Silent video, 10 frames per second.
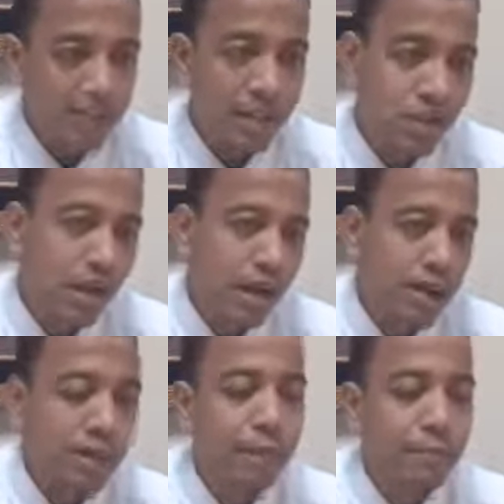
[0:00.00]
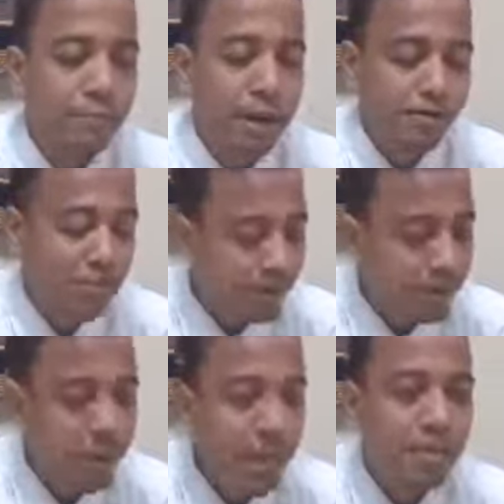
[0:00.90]
That's why my
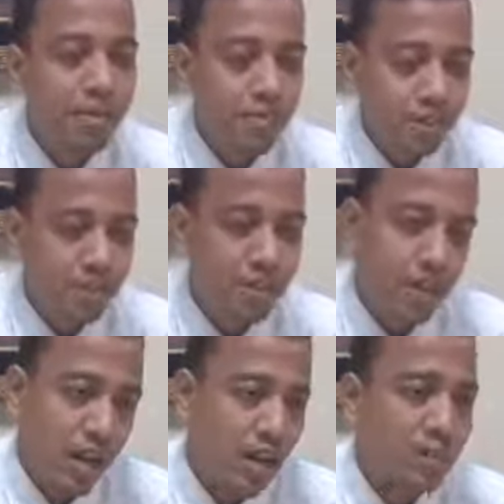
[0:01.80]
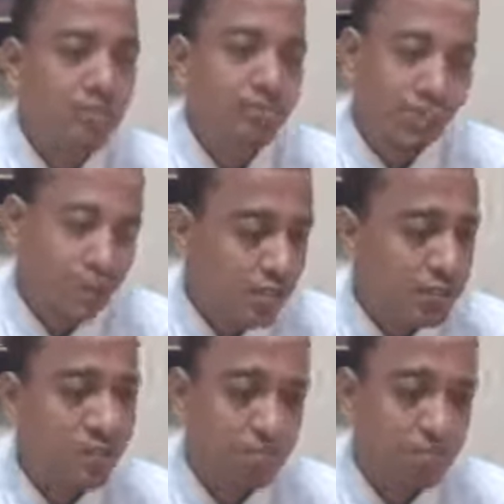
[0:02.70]
family and my friends are really good